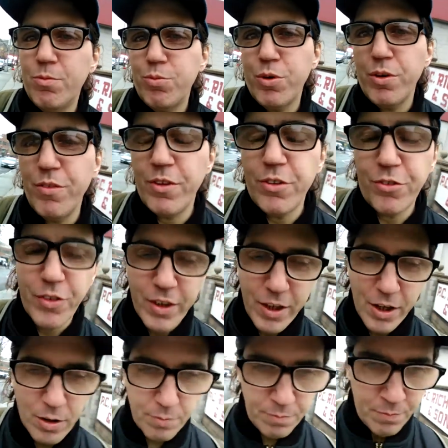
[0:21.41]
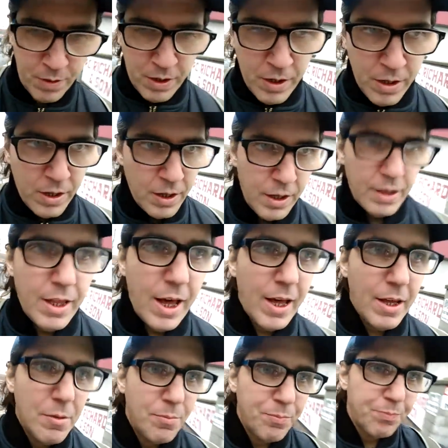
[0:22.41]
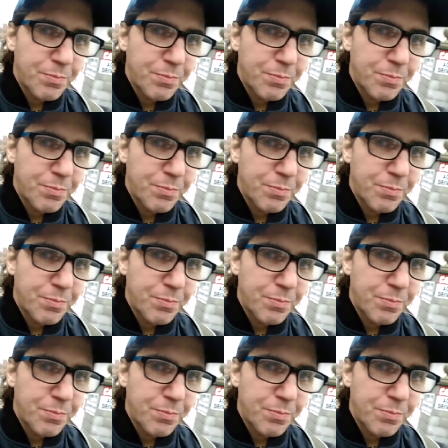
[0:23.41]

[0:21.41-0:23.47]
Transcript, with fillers: previous video, that